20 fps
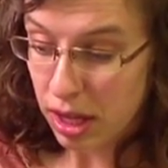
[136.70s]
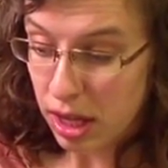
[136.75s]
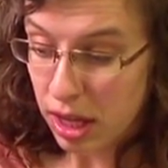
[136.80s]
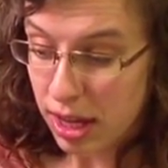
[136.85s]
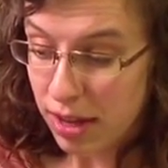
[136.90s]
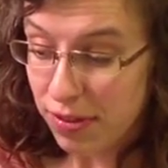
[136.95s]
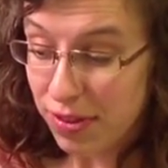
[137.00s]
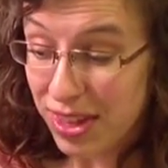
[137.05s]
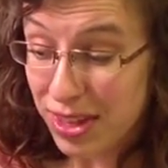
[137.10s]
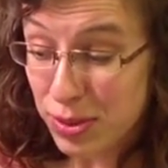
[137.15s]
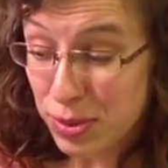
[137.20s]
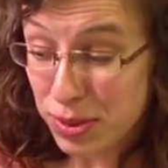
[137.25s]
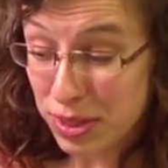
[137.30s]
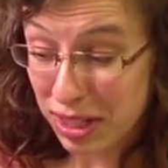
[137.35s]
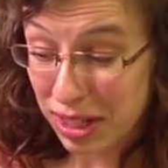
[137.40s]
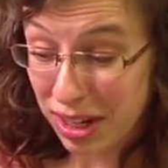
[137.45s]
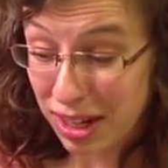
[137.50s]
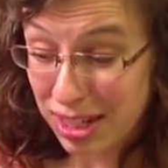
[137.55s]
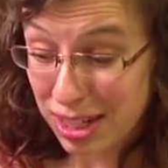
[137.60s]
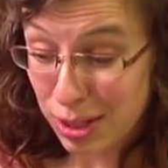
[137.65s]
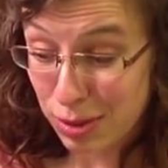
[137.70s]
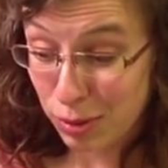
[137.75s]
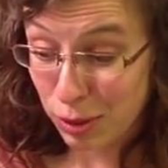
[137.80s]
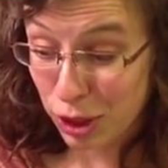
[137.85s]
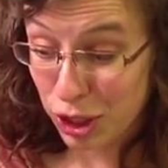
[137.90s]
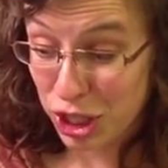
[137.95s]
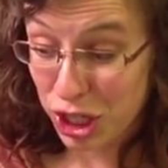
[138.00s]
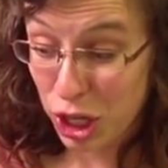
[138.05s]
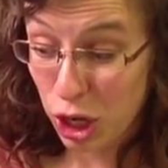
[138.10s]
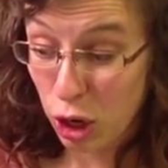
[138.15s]
If this was a customer,
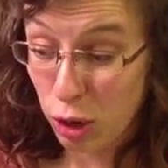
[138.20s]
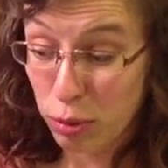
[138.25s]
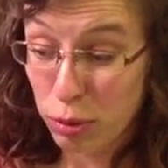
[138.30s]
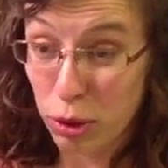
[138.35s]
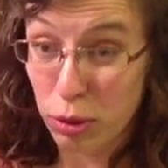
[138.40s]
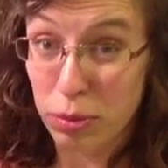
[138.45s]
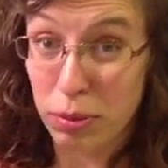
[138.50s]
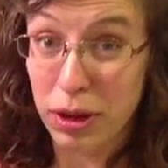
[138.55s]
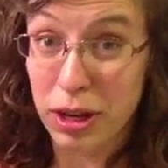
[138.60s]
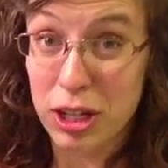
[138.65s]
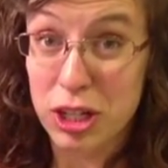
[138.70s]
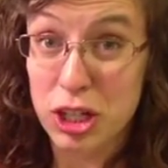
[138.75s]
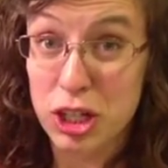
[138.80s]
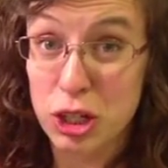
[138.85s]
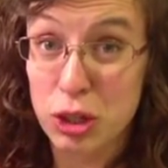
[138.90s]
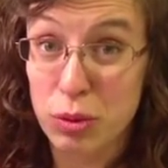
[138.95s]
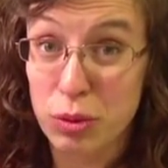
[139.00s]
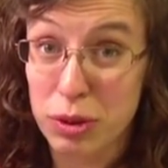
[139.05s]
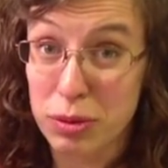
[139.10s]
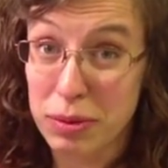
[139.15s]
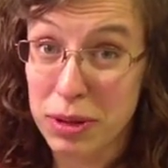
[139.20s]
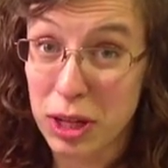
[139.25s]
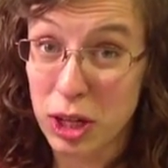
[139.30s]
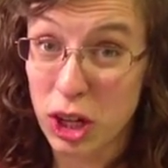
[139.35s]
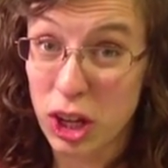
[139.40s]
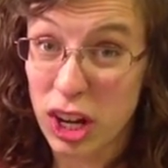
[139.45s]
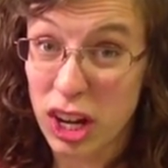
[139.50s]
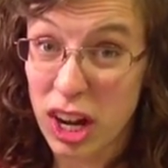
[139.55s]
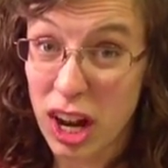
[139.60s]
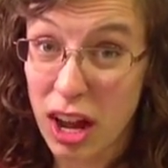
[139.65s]
she hoped her Pashto would be
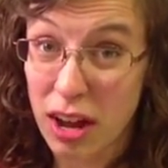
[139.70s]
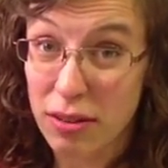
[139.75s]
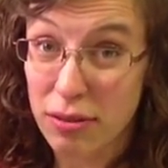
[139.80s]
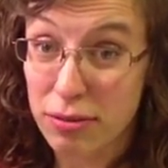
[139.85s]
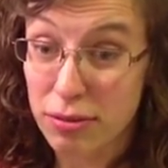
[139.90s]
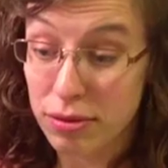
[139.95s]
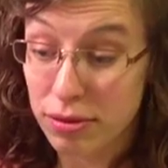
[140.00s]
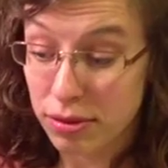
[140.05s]
good enough.